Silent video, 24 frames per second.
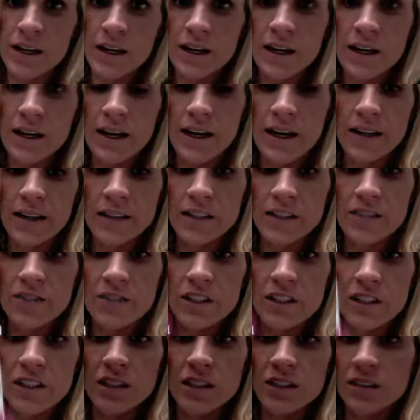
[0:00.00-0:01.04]

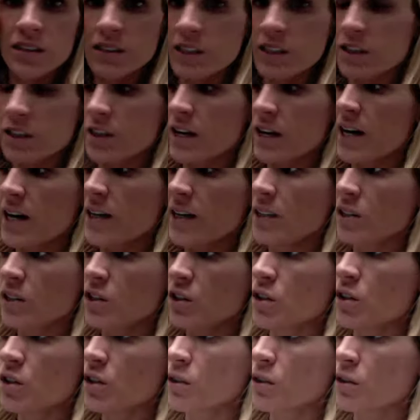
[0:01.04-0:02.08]
activities and add it
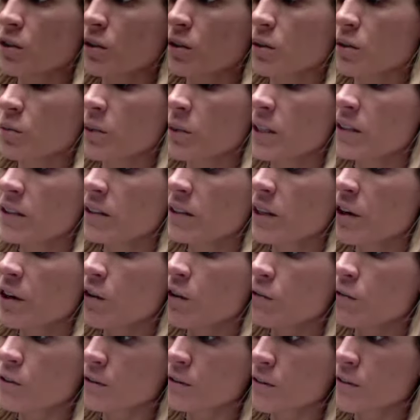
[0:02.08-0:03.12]
to your weekly
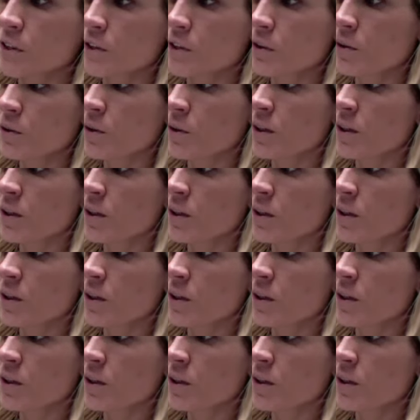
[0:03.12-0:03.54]
overview,